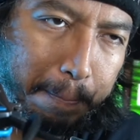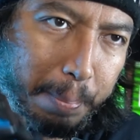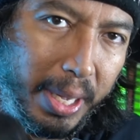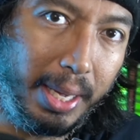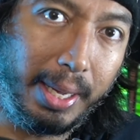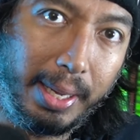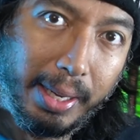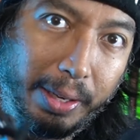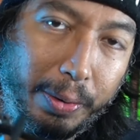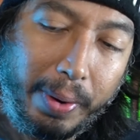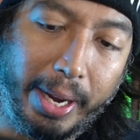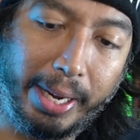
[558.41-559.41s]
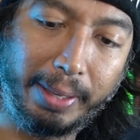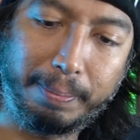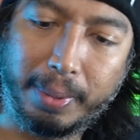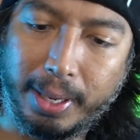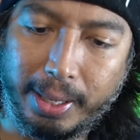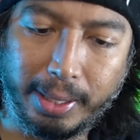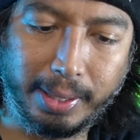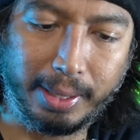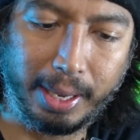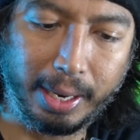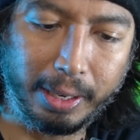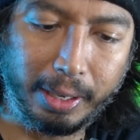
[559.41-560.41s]
be great, but it's
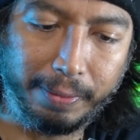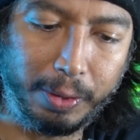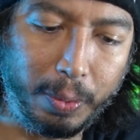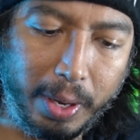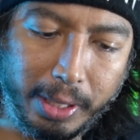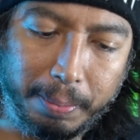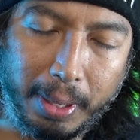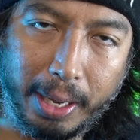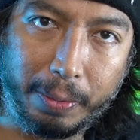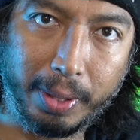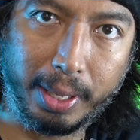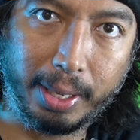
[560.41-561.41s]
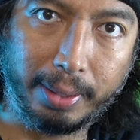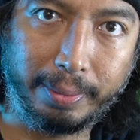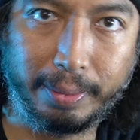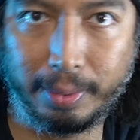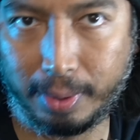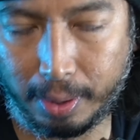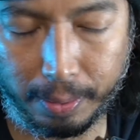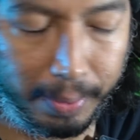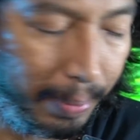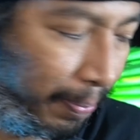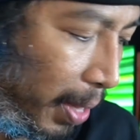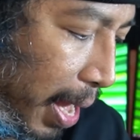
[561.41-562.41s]
there if you want to play with it, so
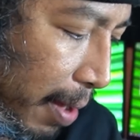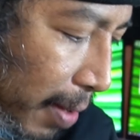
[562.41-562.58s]
have